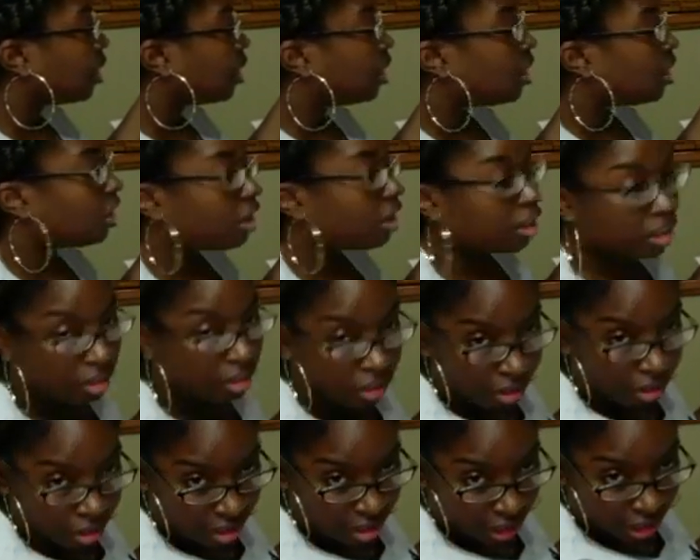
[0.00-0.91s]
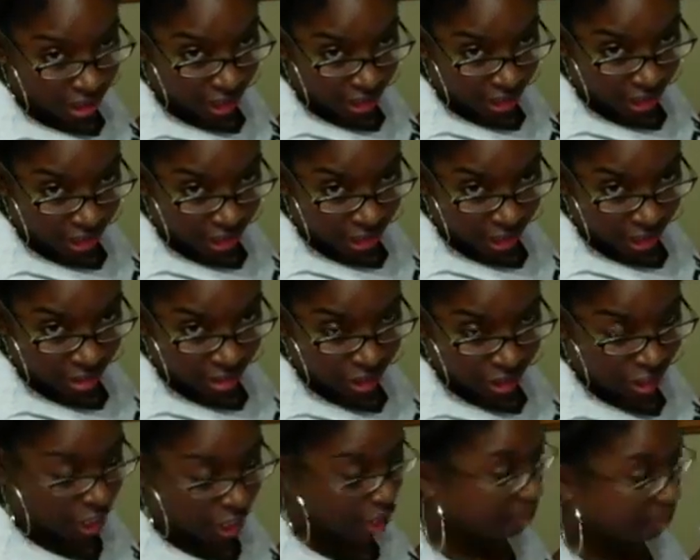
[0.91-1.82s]
under the 16th
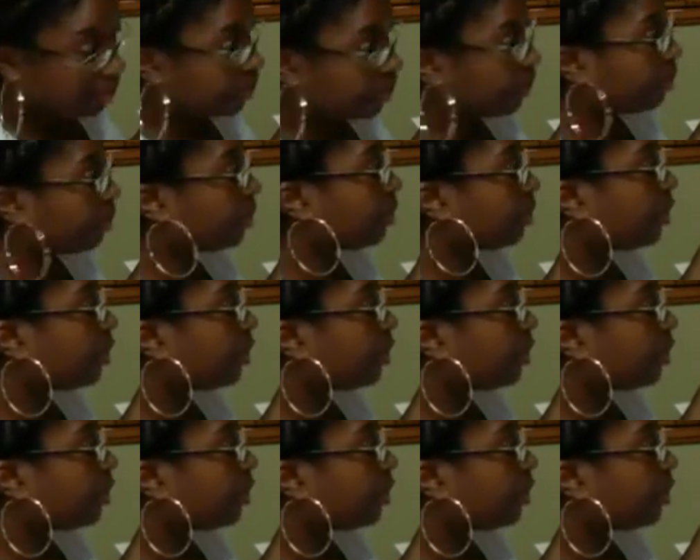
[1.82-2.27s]
chapter,